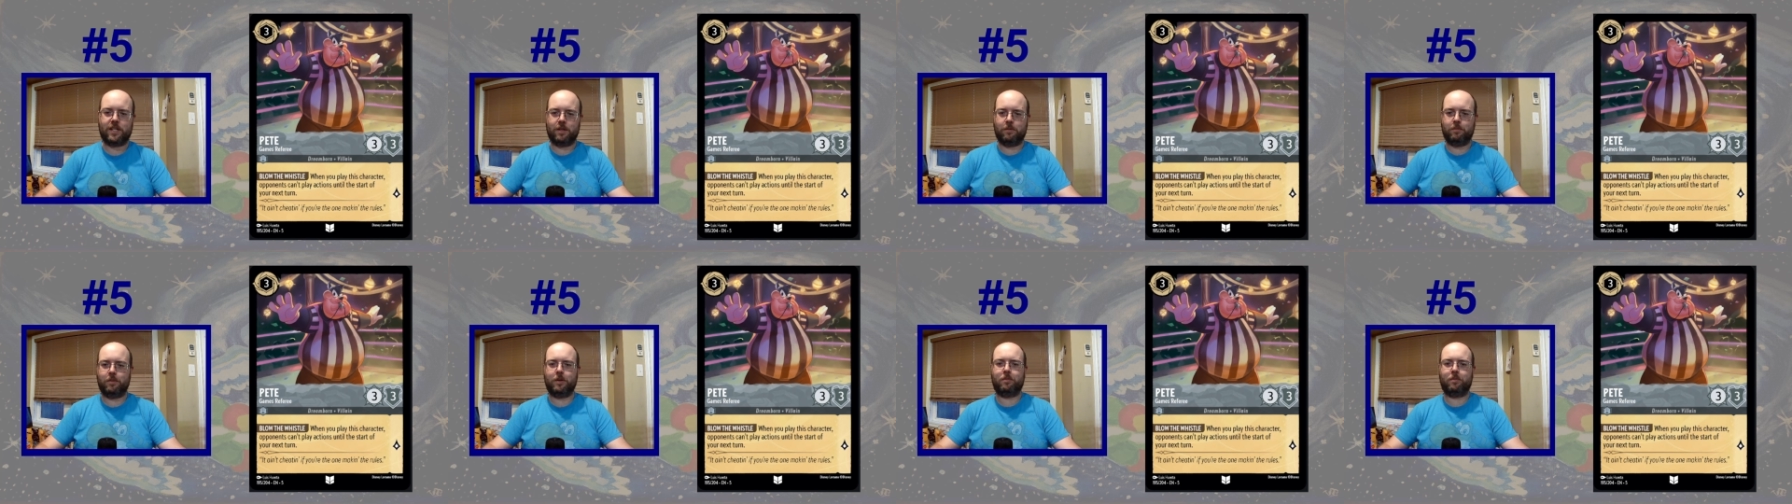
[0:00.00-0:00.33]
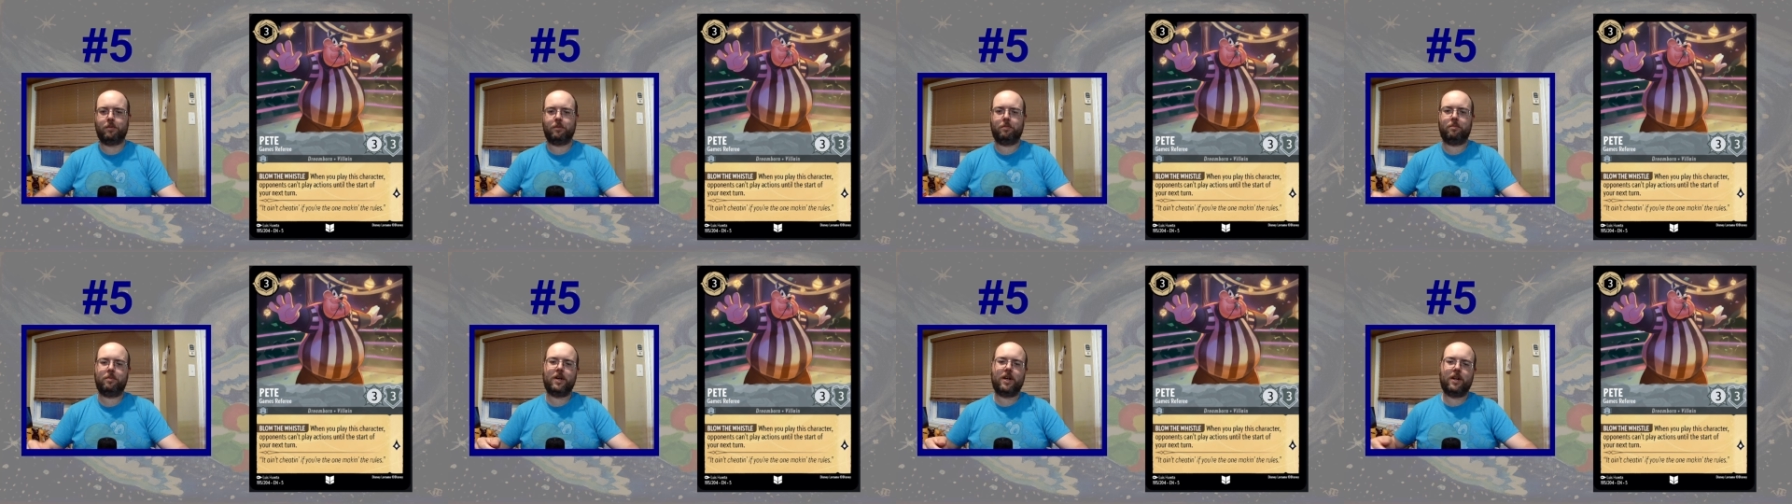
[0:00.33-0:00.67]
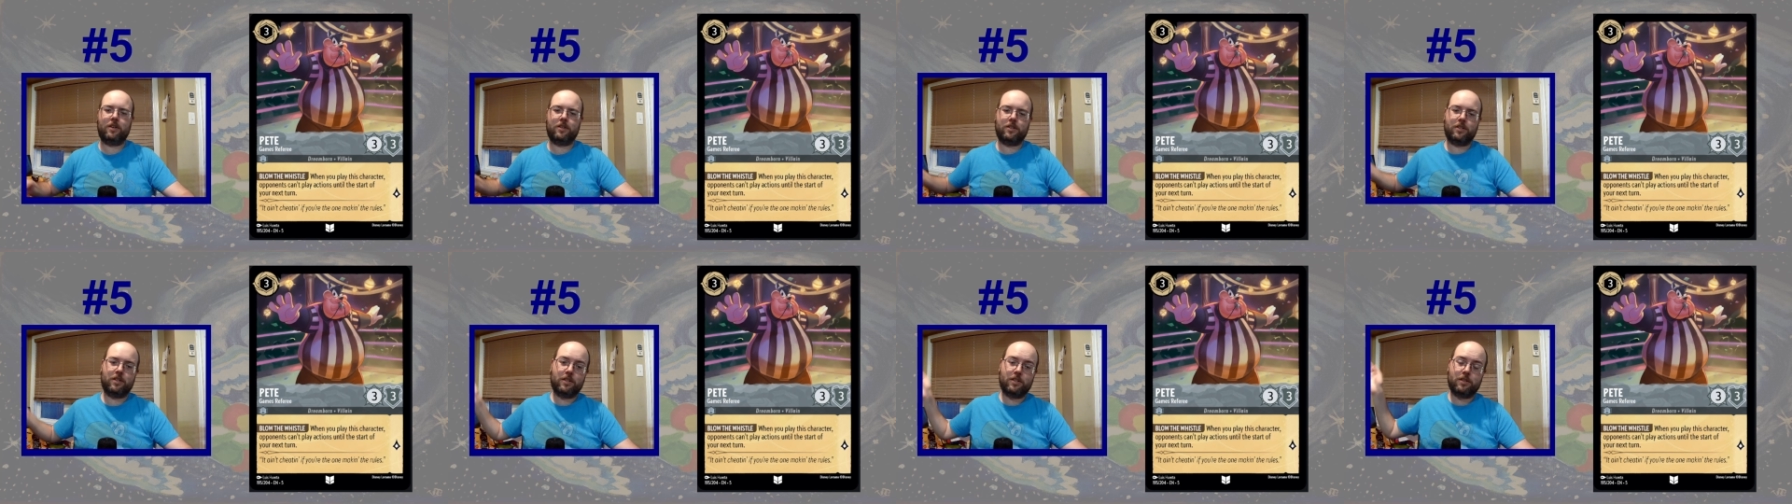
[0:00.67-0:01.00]
Be
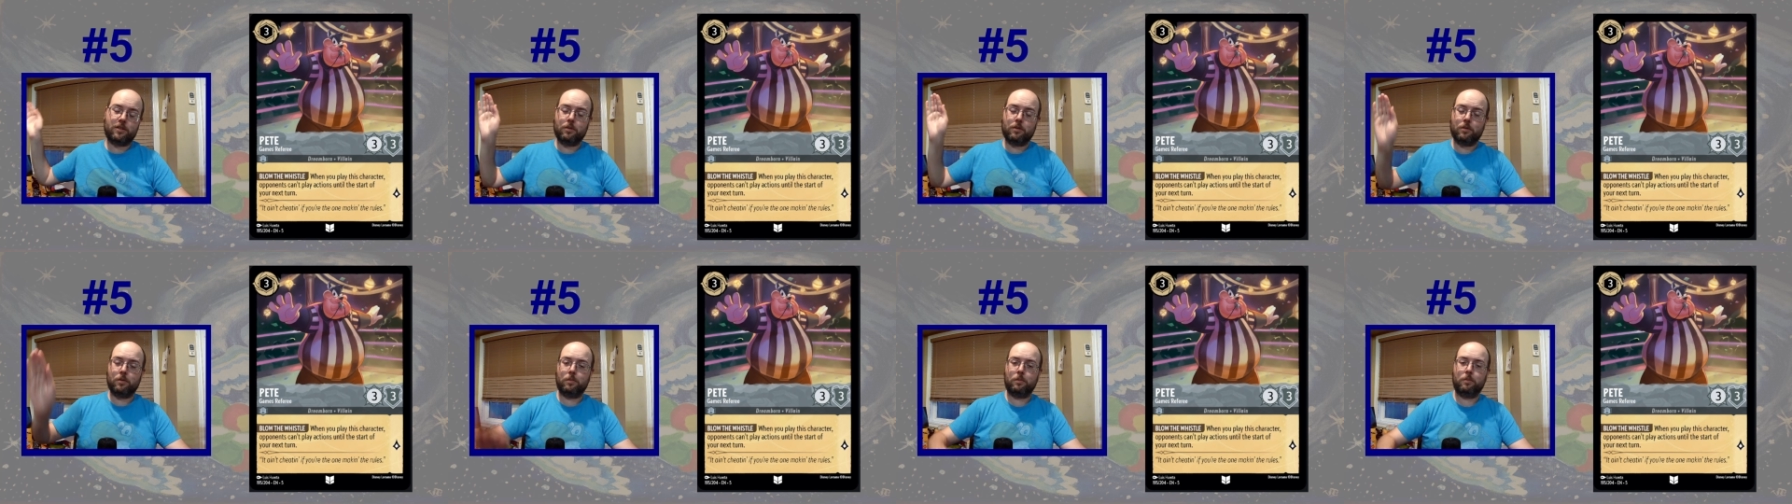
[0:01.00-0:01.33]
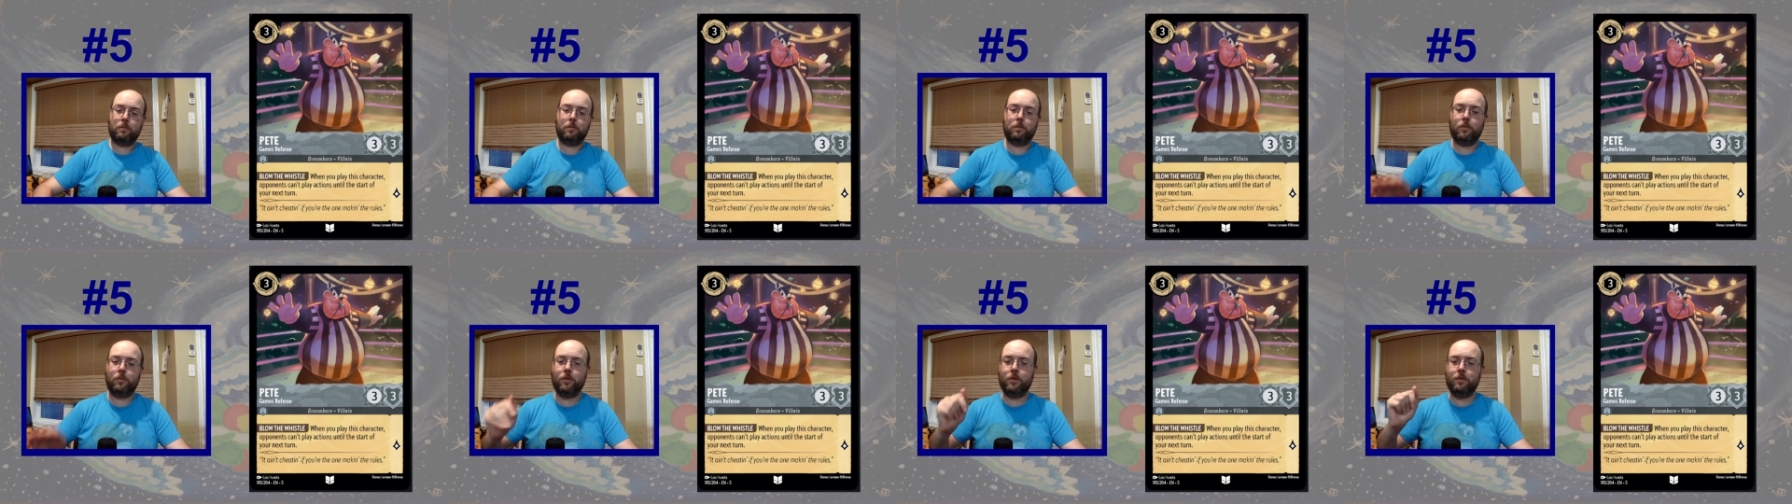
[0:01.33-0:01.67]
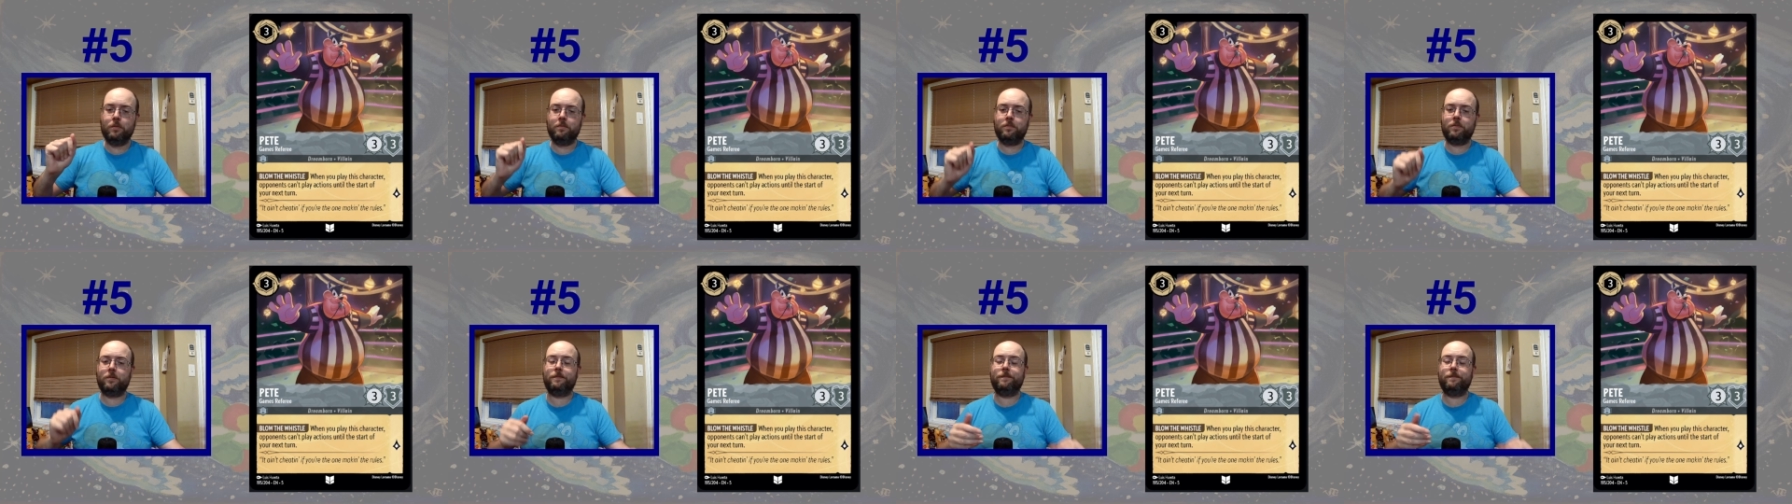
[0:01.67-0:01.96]
Prepared. Just boom.